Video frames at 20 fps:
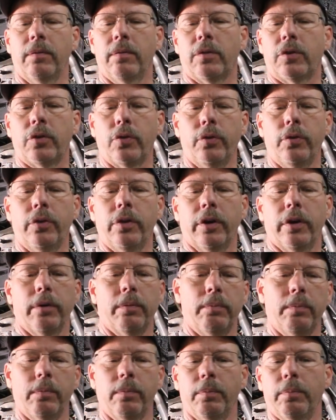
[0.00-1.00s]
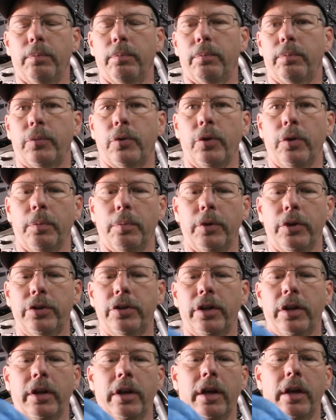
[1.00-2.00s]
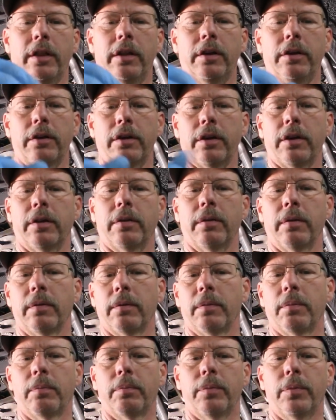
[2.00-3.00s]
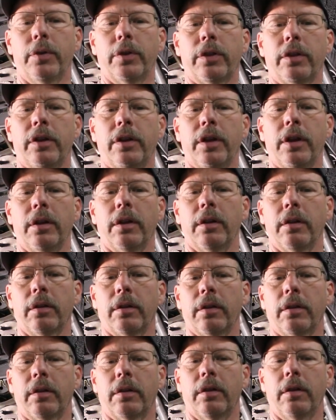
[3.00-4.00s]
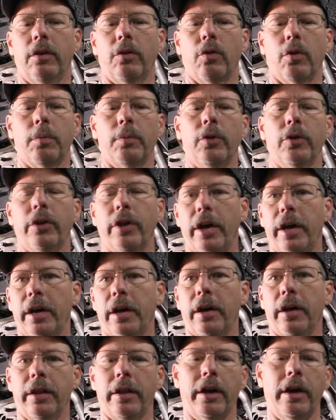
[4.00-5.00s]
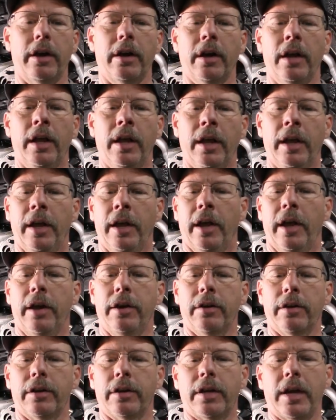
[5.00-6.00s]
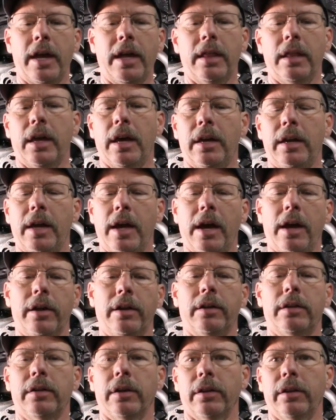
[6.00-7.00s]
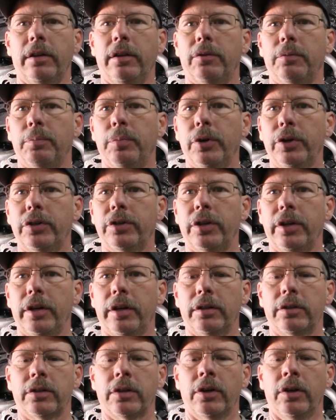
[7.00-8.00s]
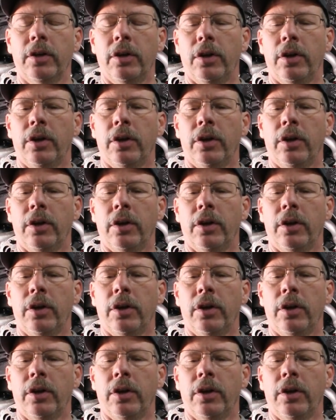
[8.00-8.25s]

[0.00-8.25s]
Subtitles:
to the bushing, and then you're going to put the normal nut on there, and you're going to tighten that down until these bushings